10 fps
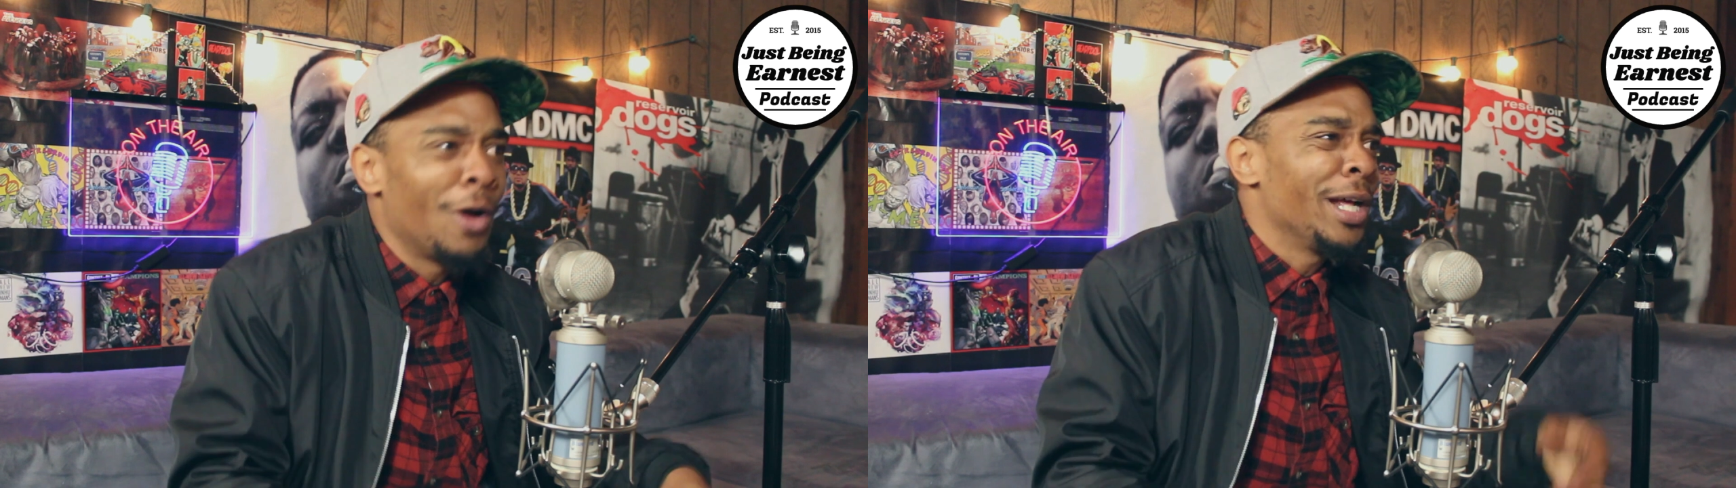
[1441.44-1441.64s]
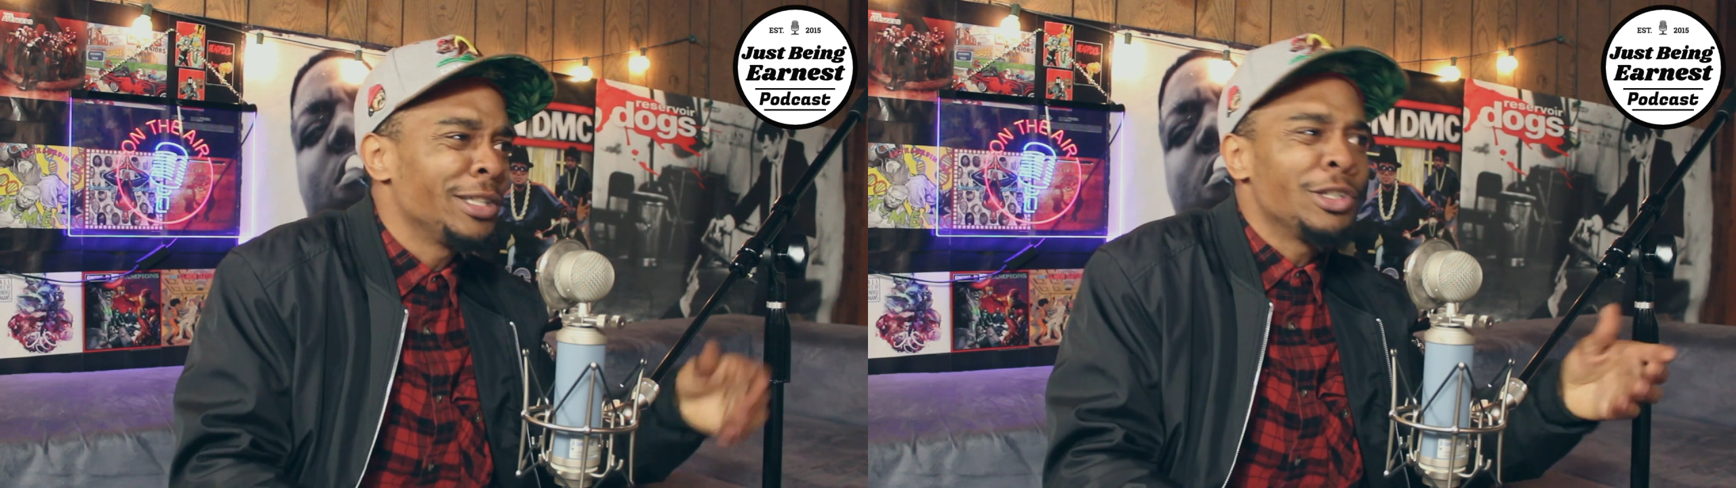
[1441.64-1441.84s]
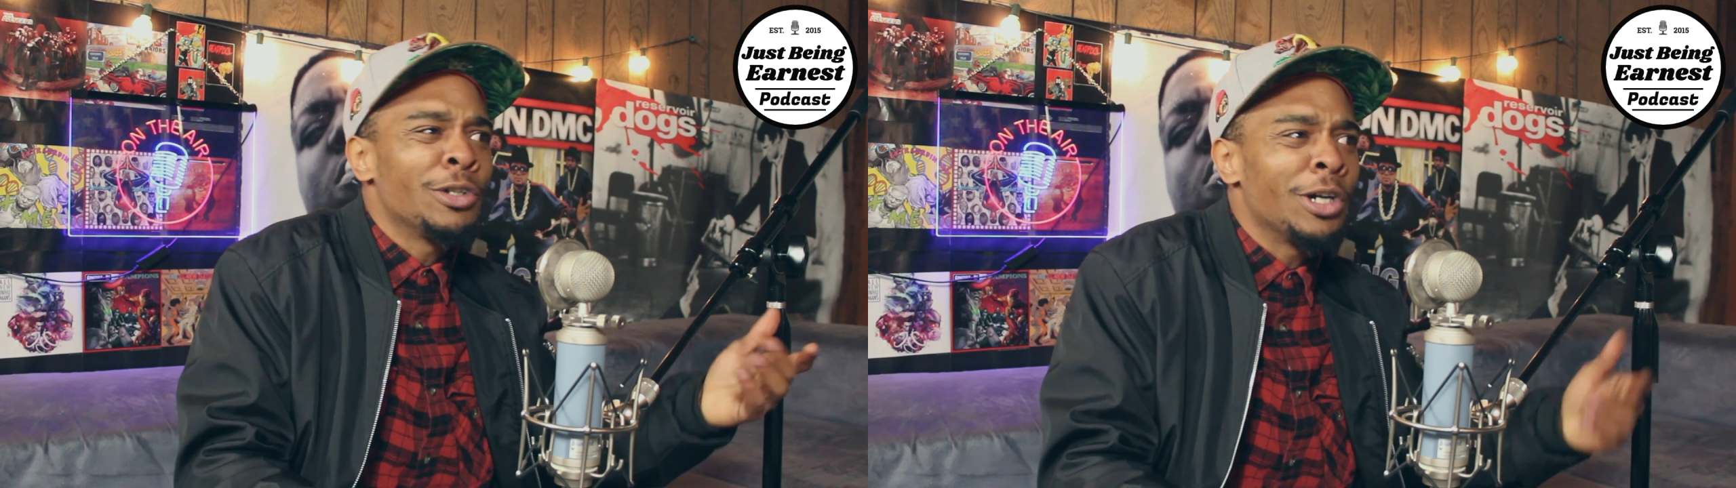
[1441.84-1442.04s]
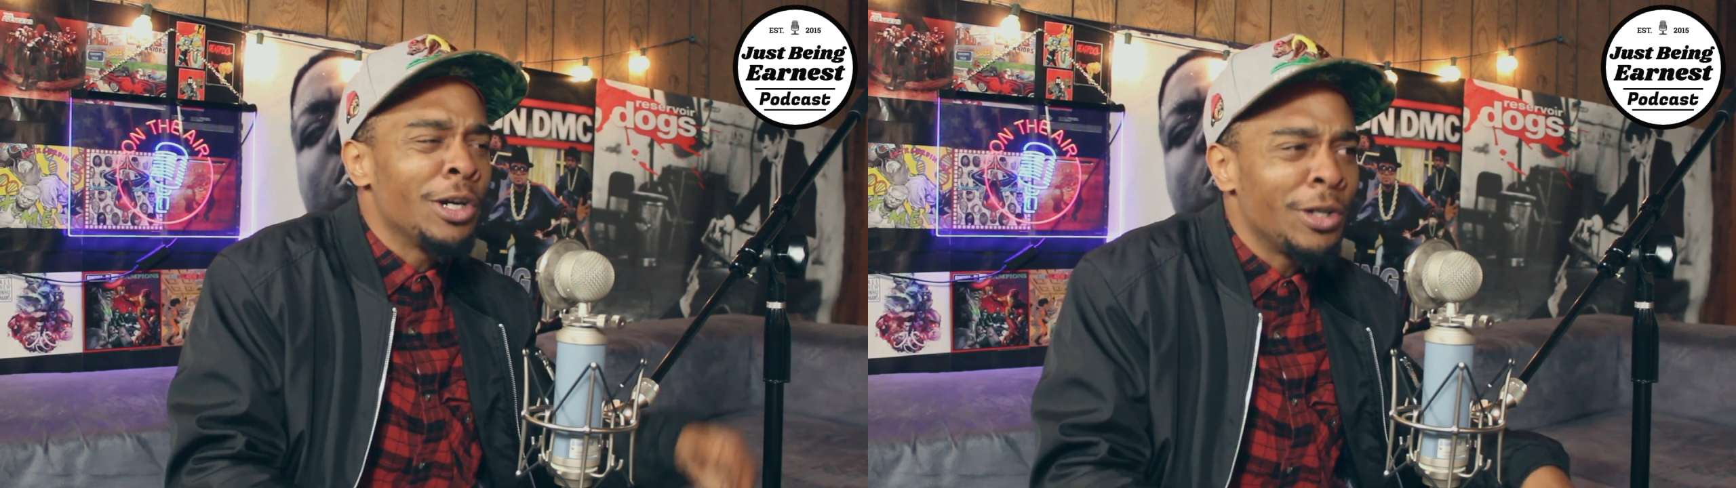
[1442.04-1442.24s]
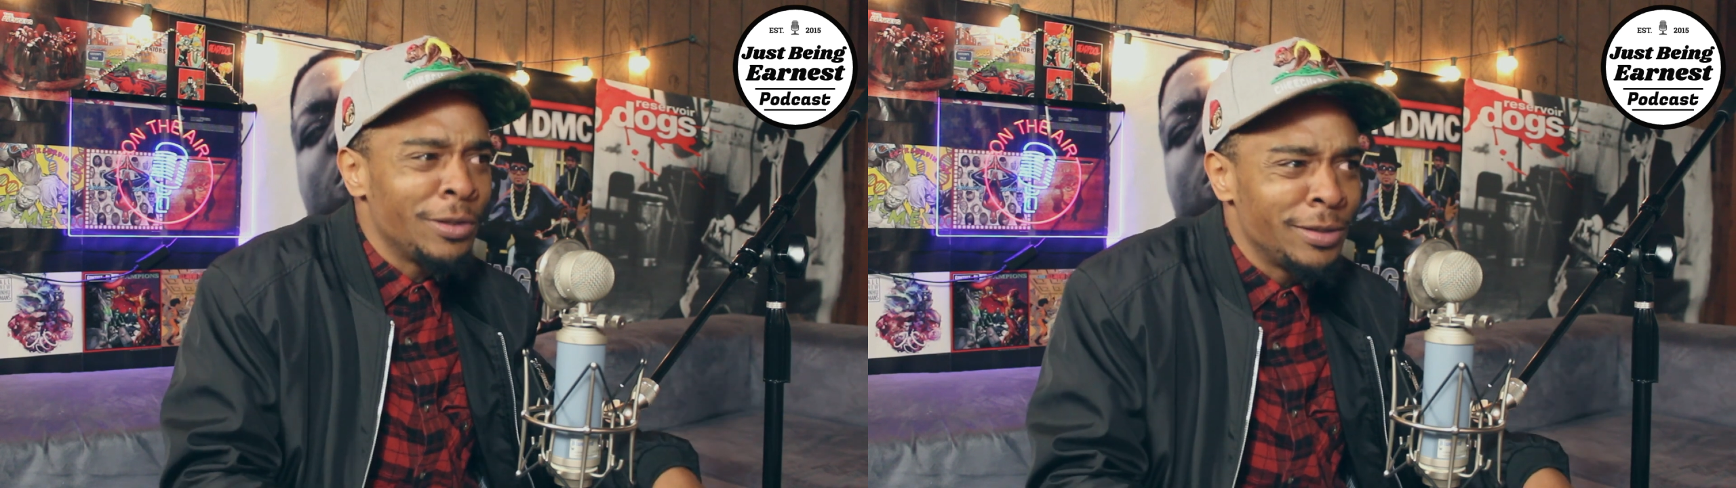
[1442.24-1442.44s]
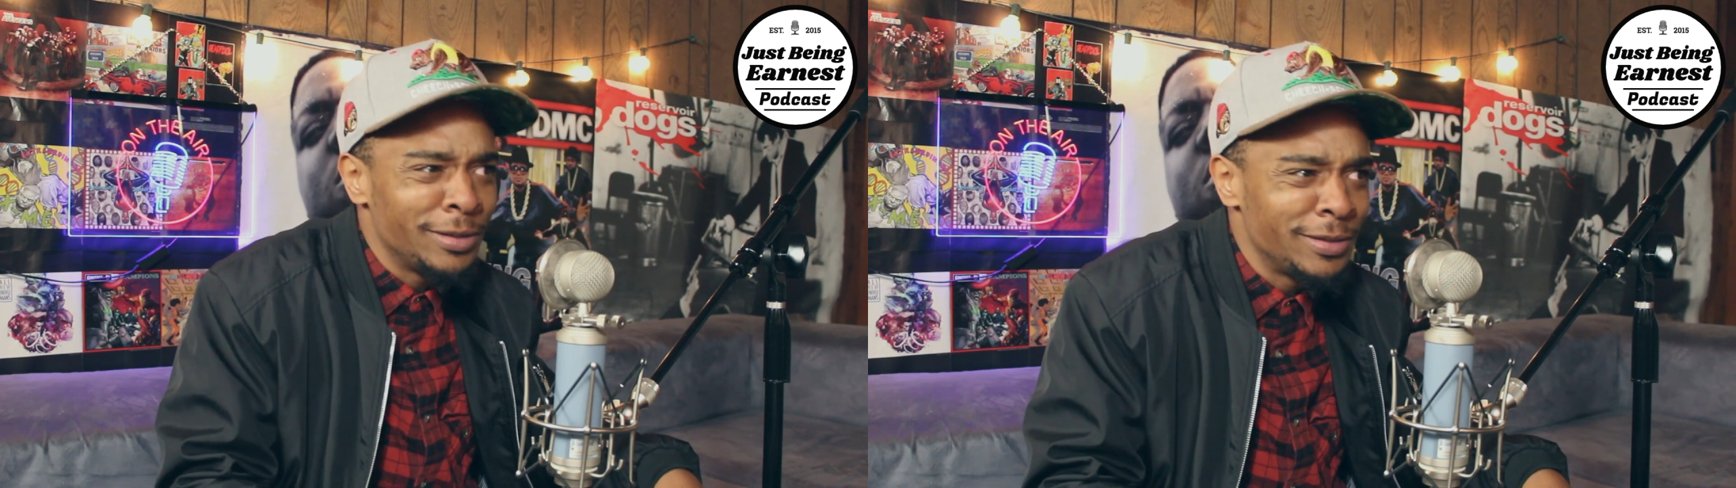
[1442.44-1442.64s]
Oh, that's your girl?